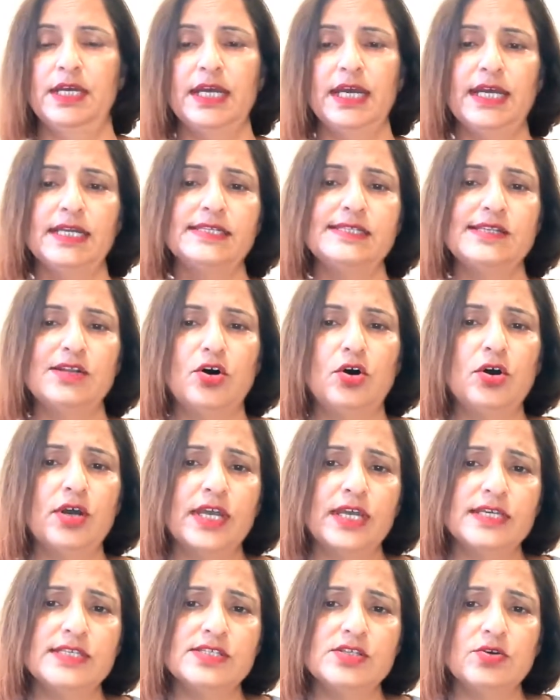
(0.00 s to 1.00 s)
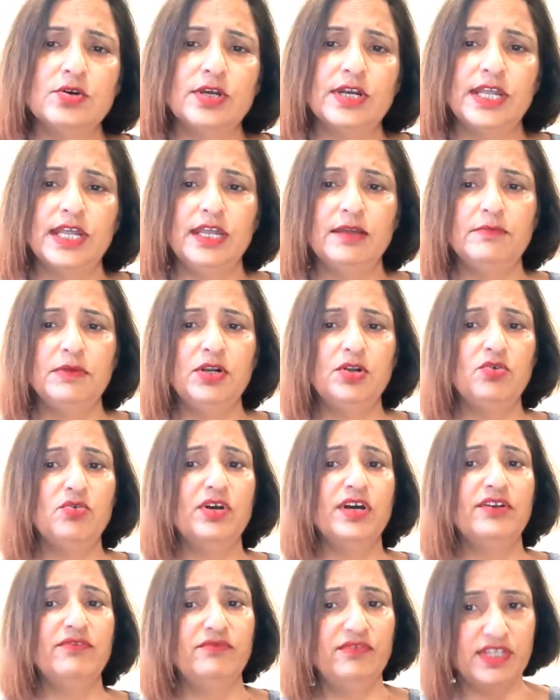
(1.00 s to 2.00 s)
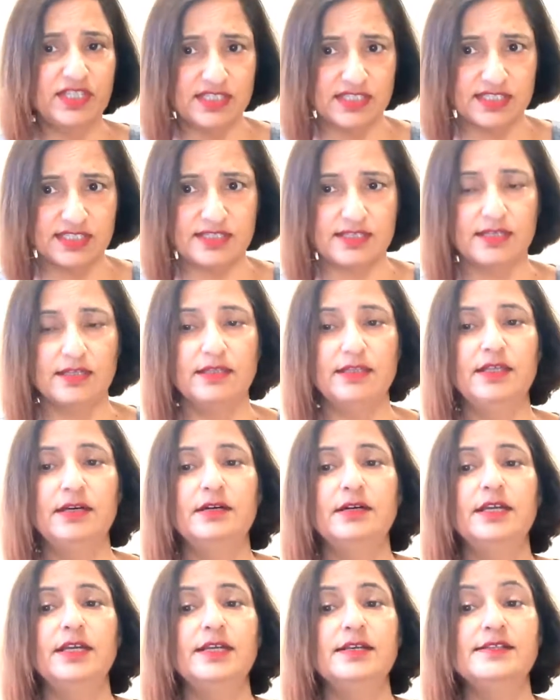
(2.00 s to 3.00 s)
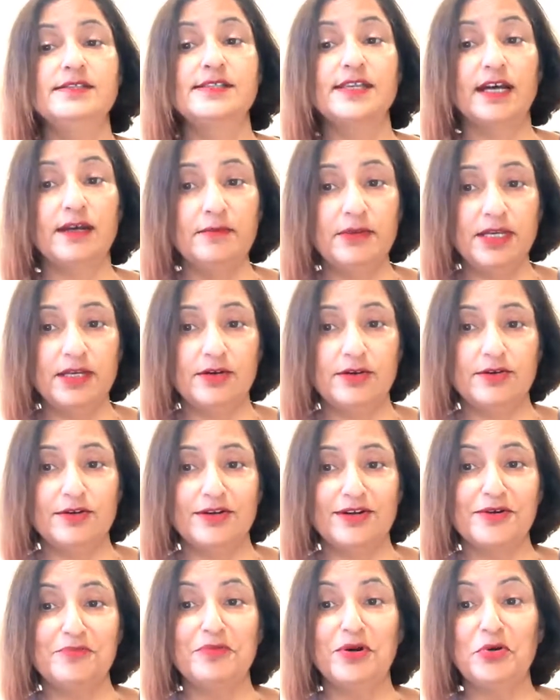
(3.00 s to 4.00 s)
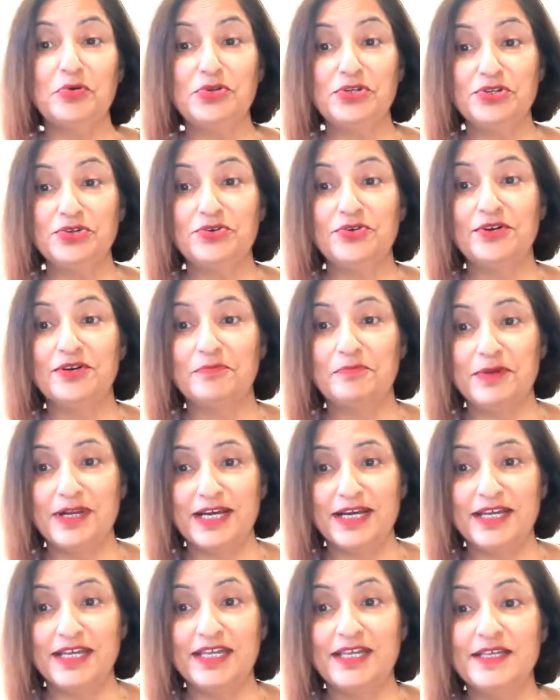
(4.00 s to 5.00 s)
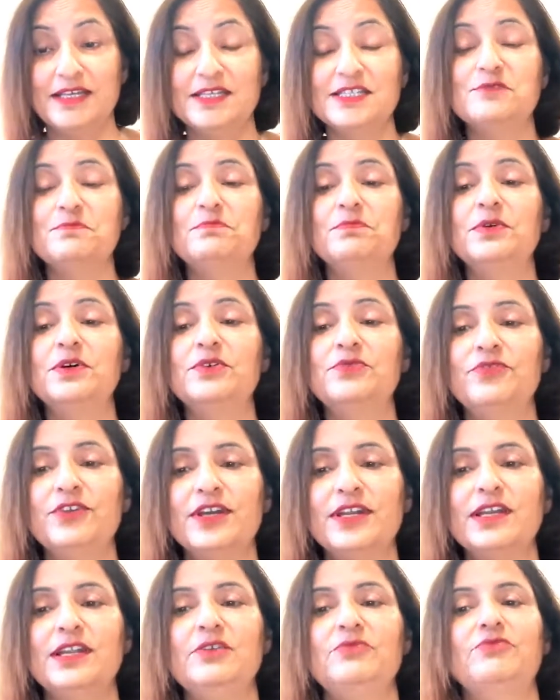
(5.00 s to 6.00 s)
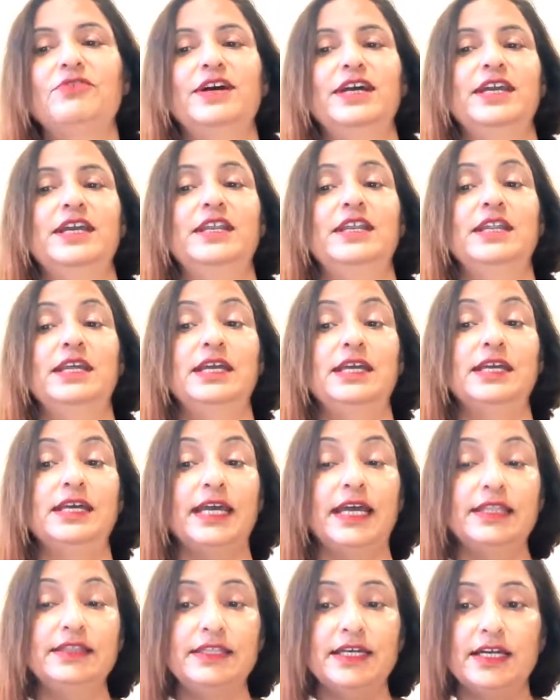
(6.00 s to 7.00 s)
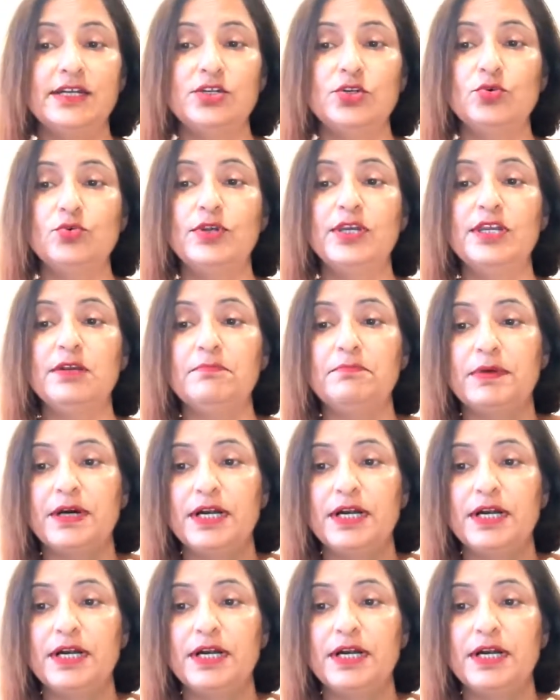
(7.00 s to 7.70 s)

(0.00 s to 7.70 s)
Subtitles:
As long as you are able to convince the examiner about your reply is perfectly fine, and that too in